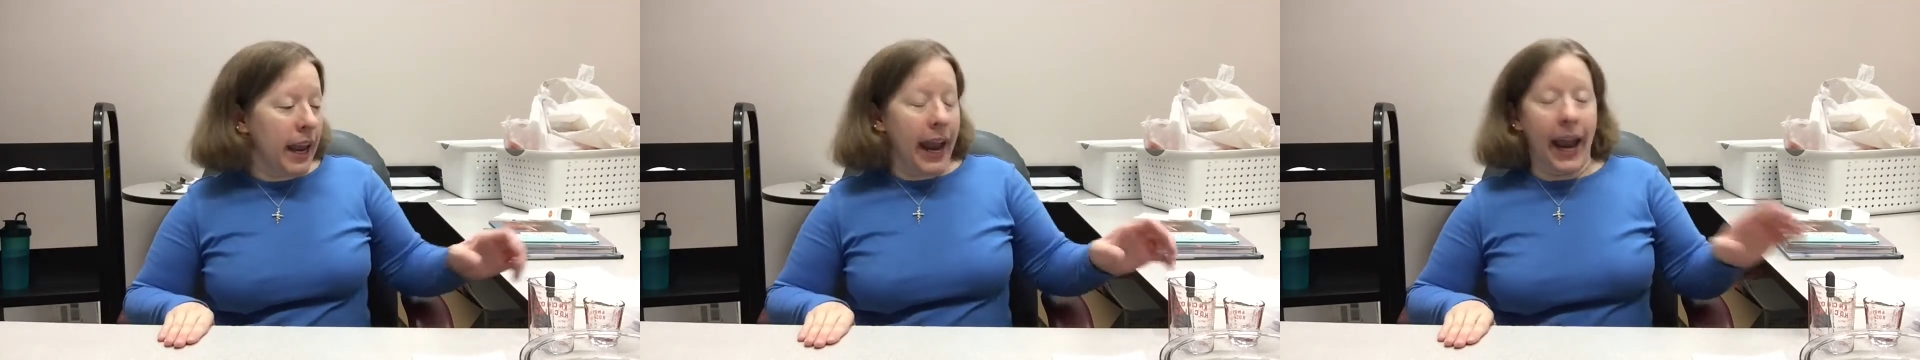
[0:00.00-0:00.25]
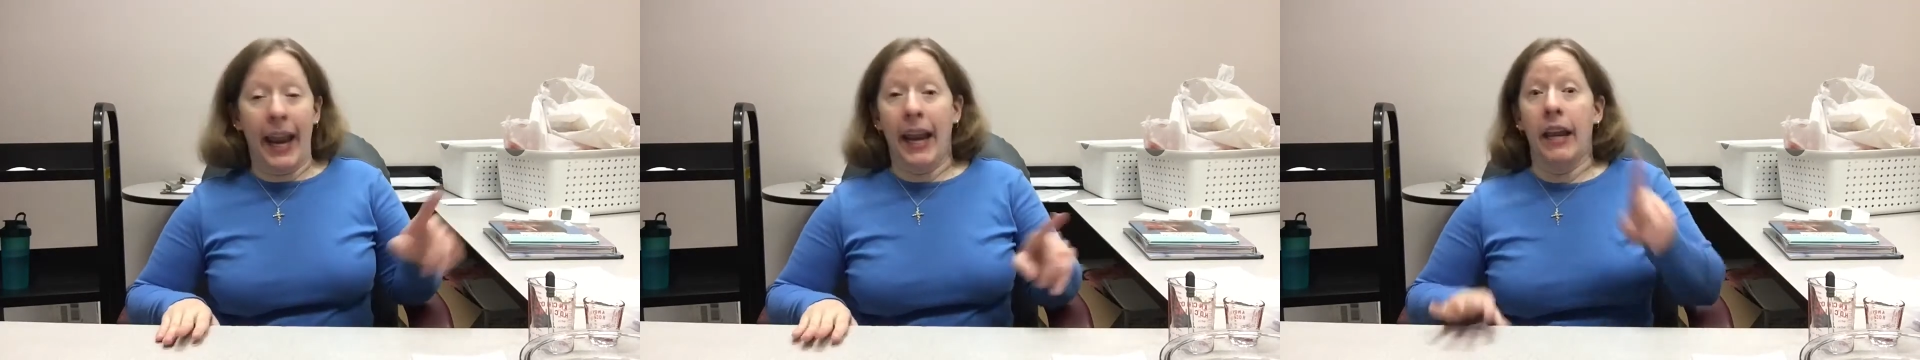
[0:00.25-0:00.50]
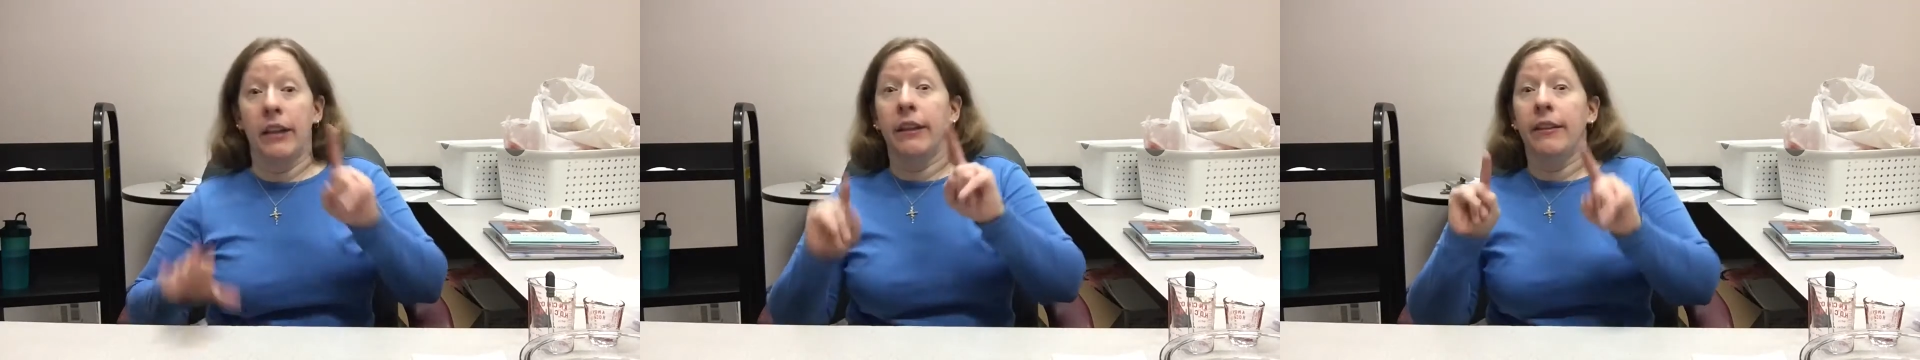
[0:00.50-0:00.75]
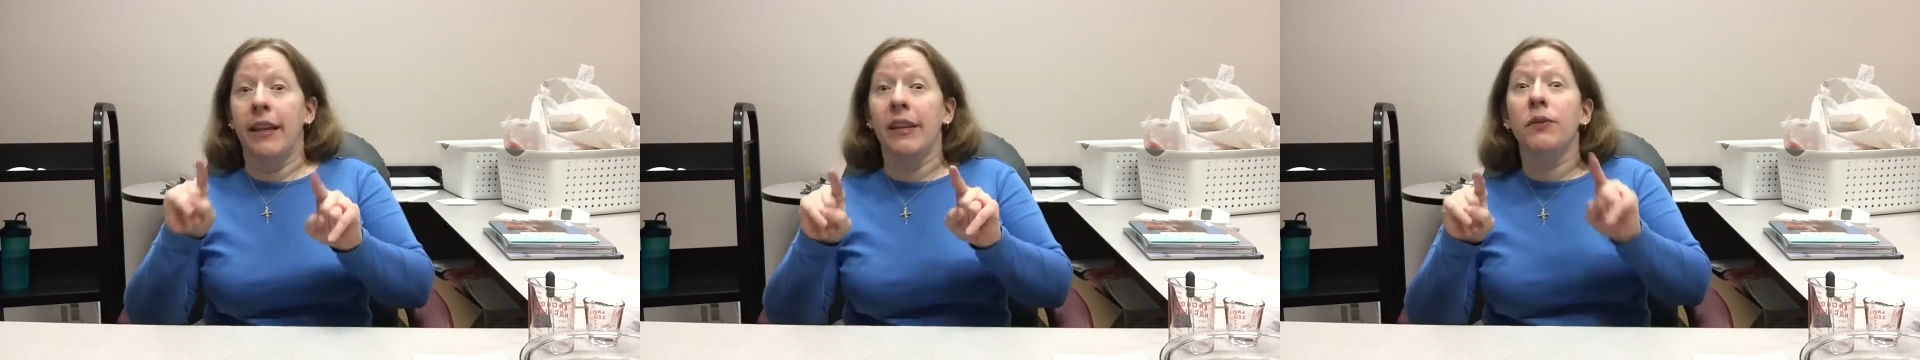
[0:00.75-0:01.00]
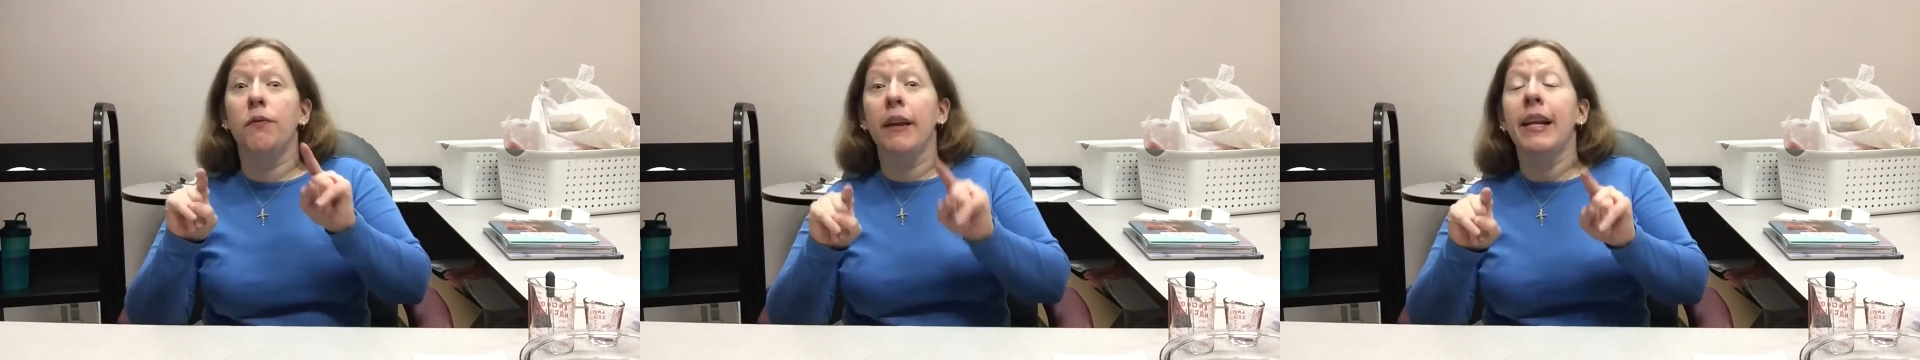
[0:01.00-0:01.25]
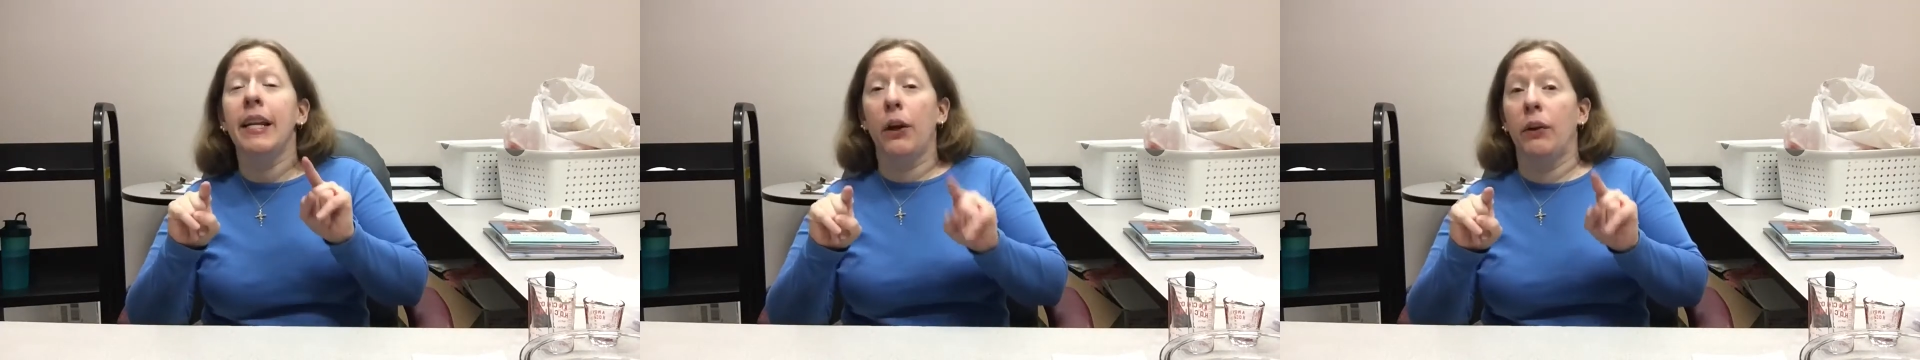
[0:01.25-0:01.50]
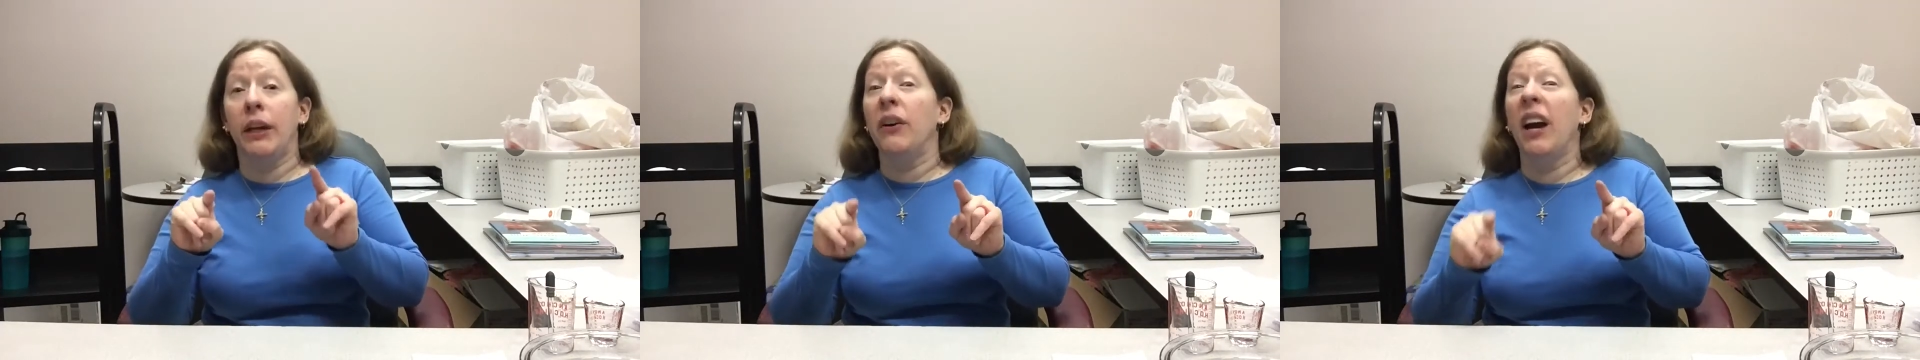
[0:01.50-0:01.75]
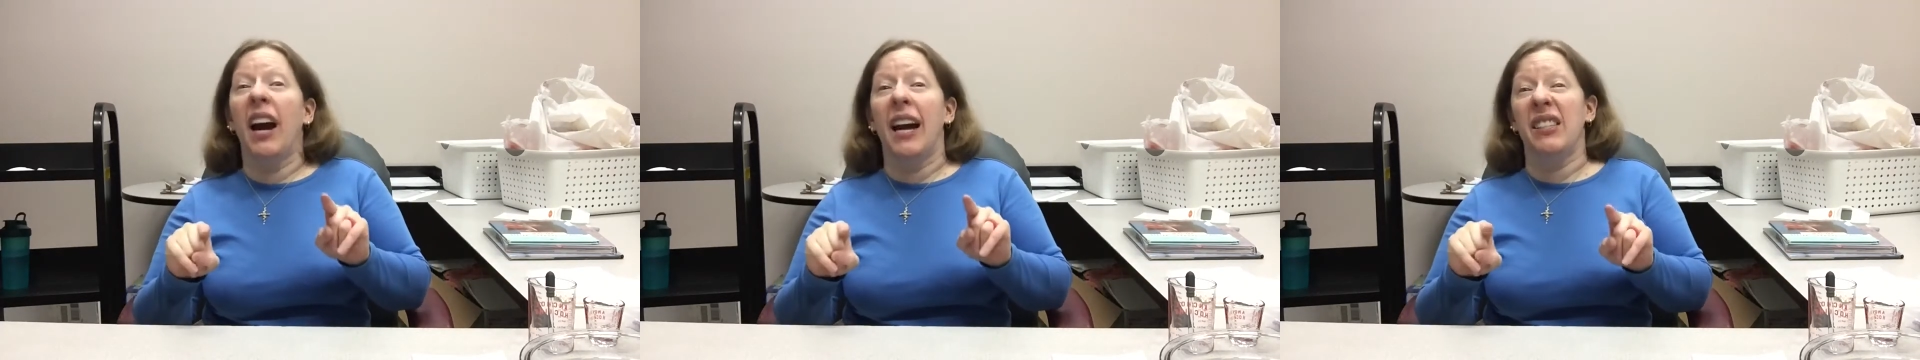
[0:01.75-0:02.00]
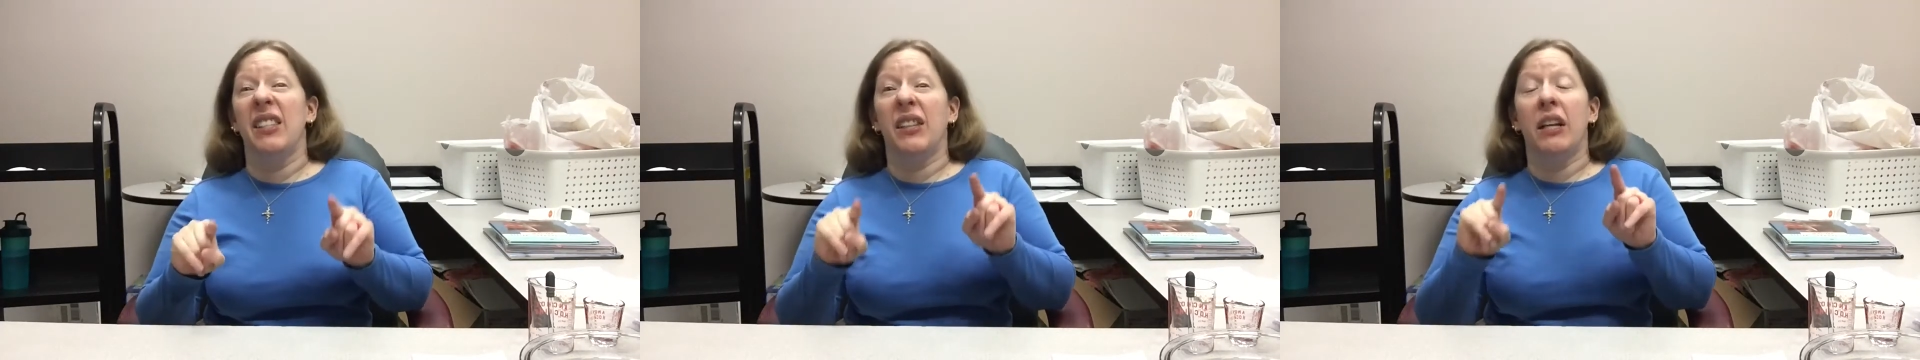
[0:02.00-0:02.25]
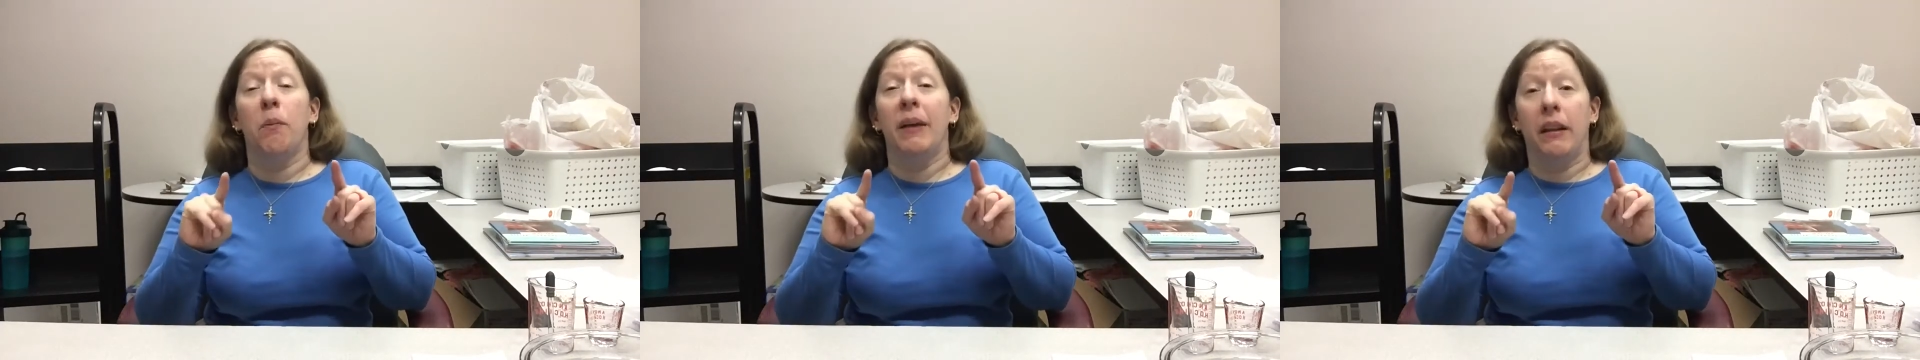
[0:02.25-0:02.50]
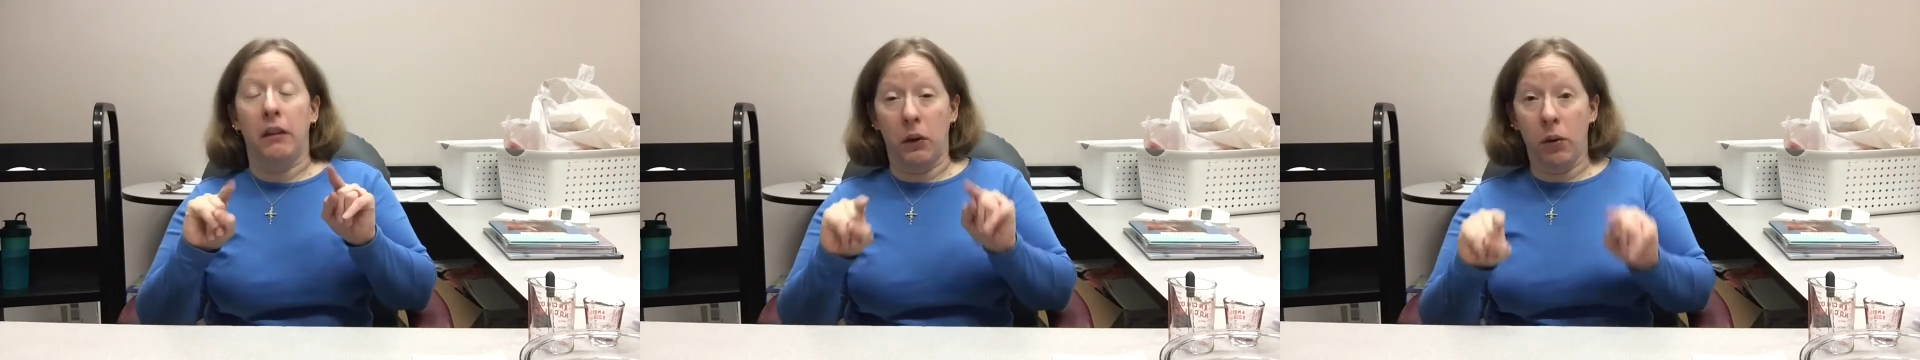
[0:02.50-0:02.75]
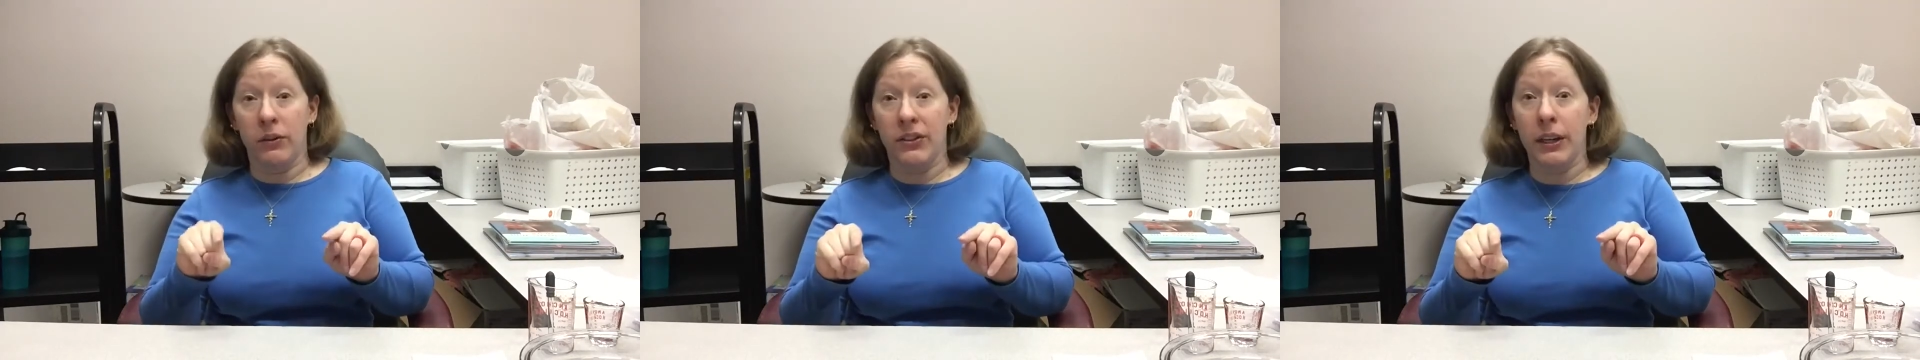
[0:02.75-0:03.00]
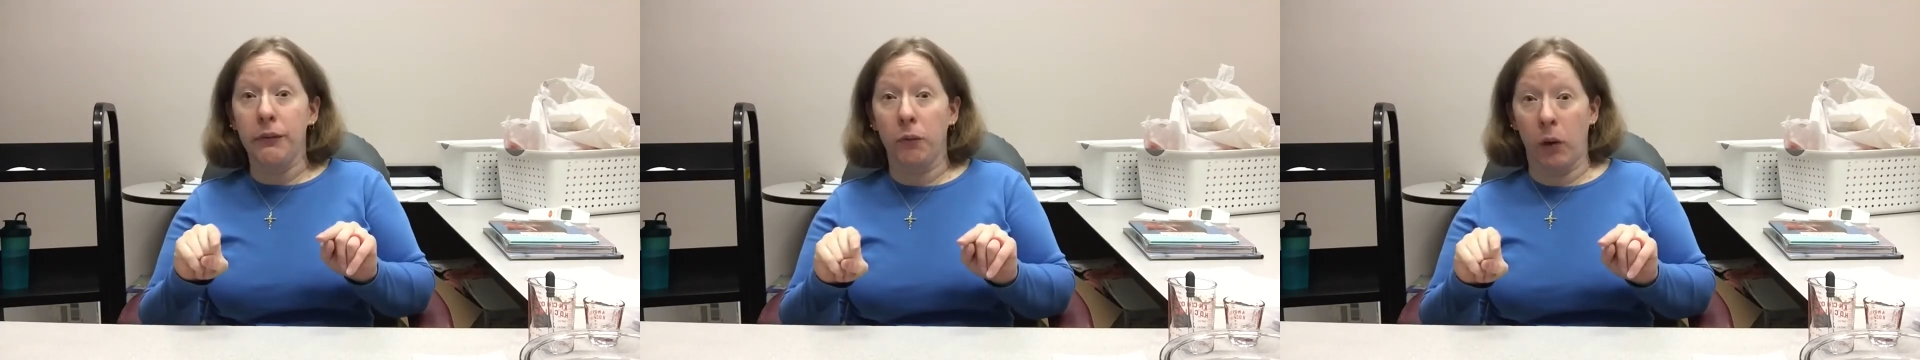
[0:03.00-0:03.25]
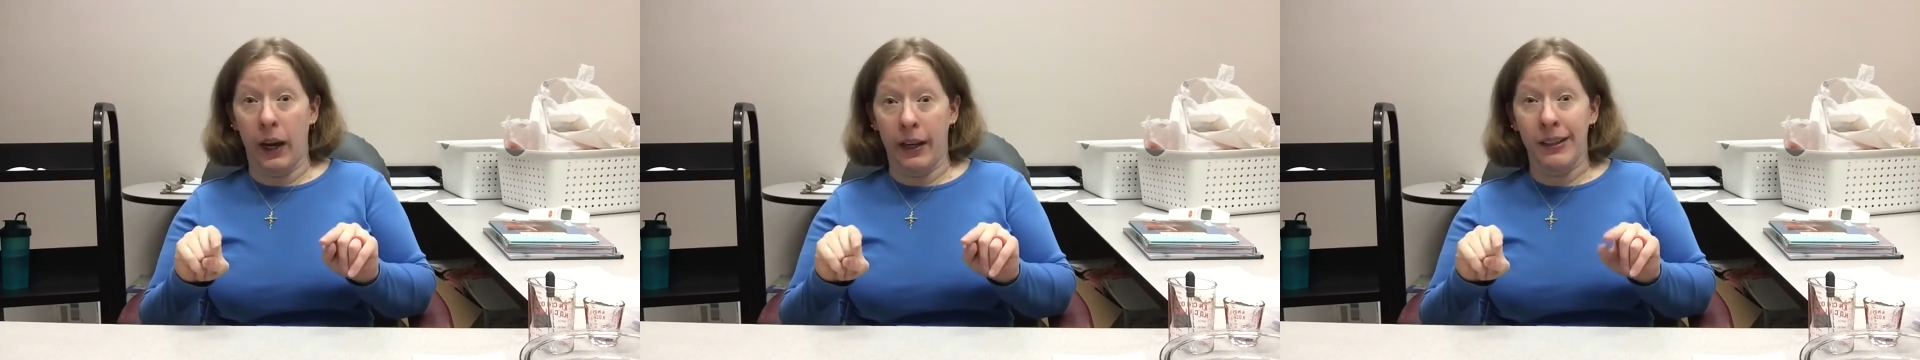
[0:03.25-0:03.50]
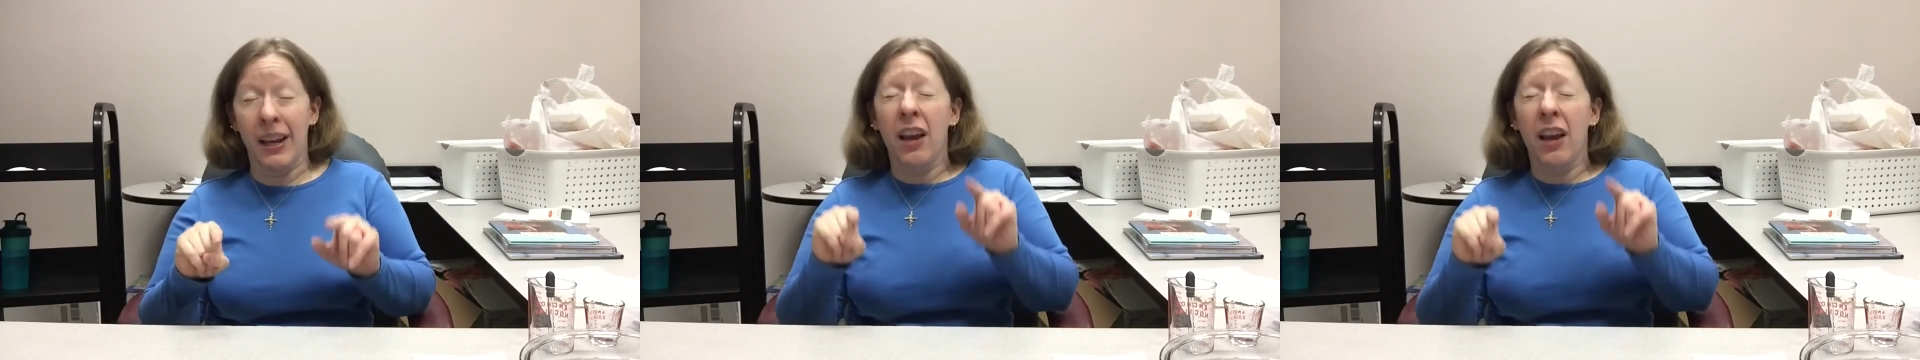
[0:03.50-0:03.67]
And this video, you guys, is going to be a little different,